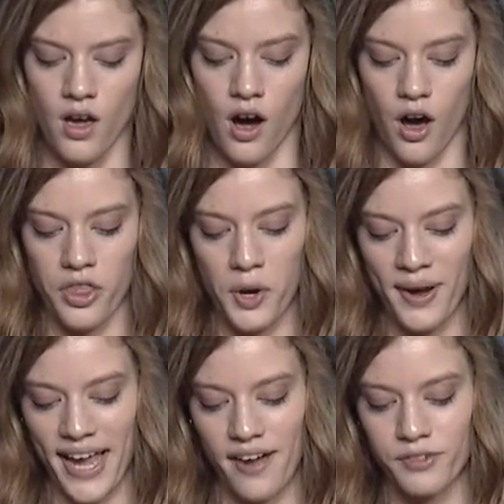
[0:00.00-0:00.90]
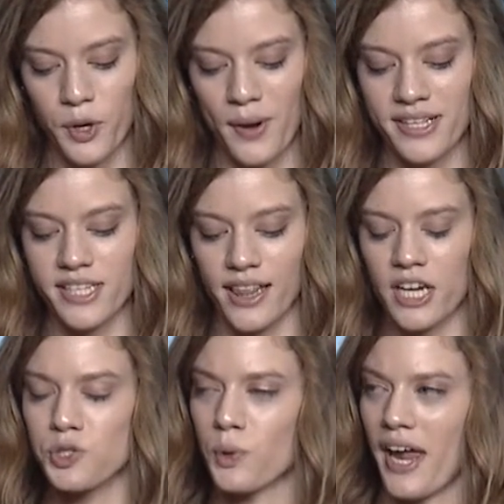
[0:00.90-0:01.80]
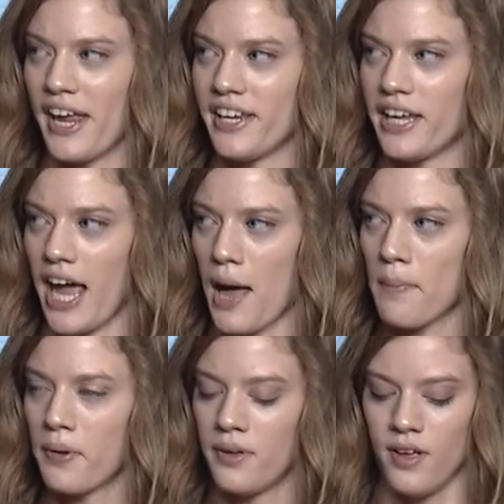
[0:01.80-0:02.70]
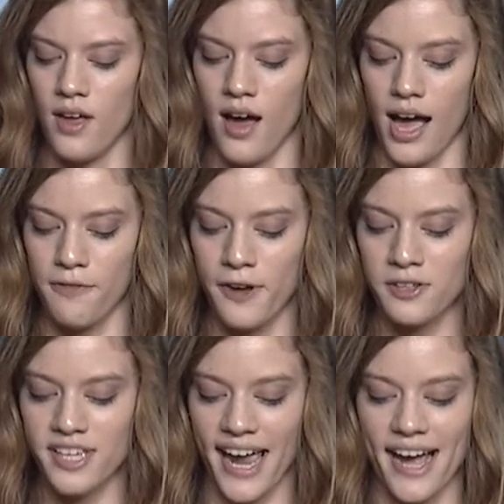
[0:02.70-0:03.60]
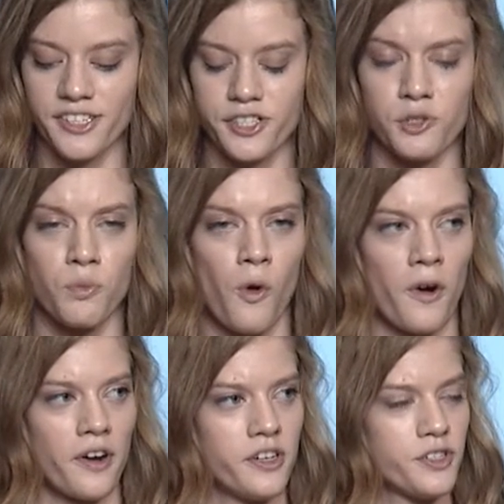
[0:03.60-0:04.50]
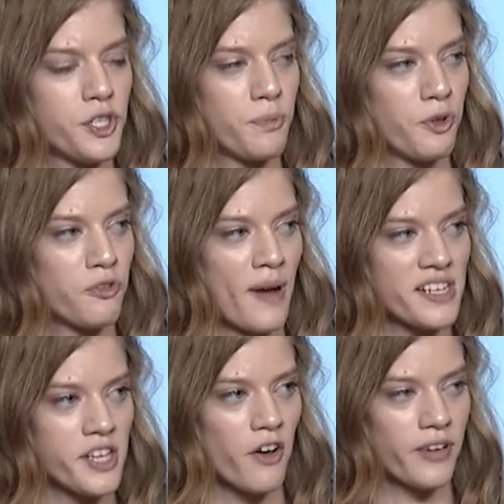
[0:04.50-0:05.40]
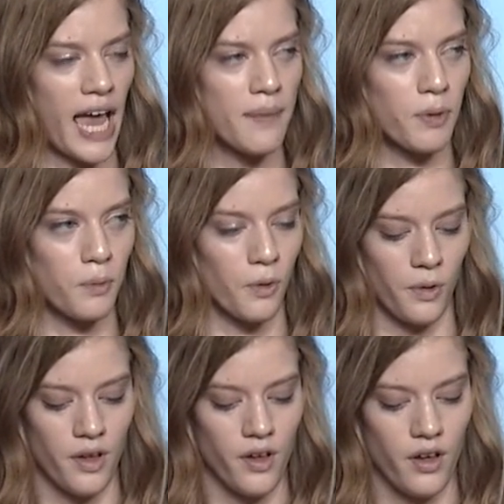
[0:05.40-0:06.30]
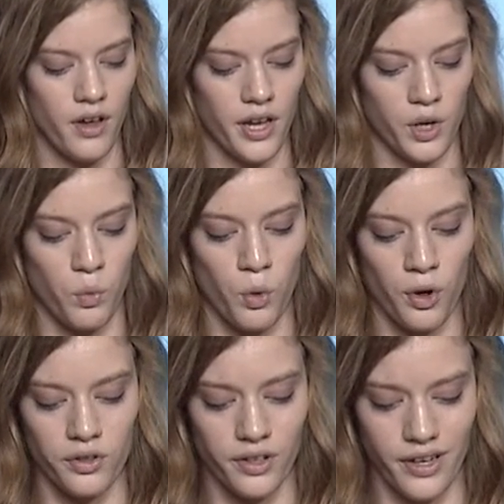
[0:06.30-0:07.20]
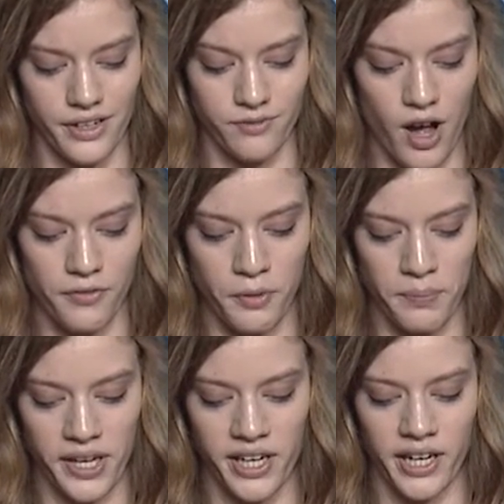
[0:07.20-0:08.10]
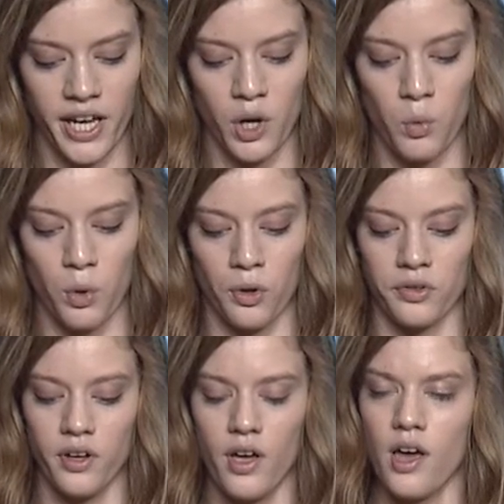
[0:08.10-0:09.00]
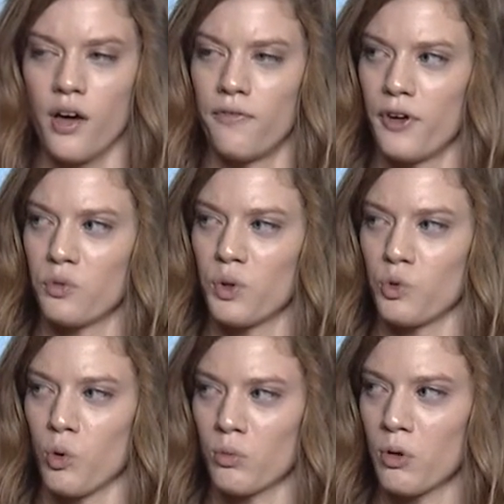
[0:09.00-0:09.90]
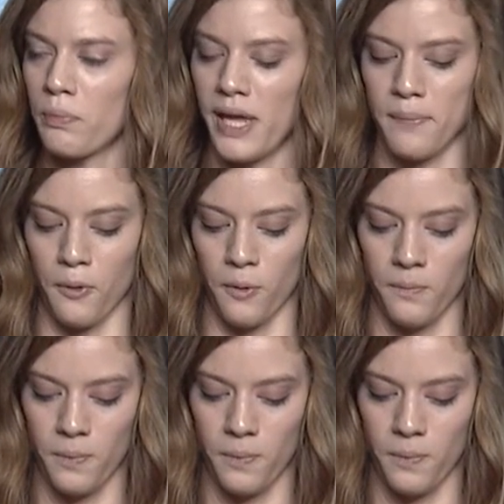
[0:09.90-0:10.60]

Although I have no intellectual handicap, I felt I had to do more to prove myself capable of competing in a world filled with normal people.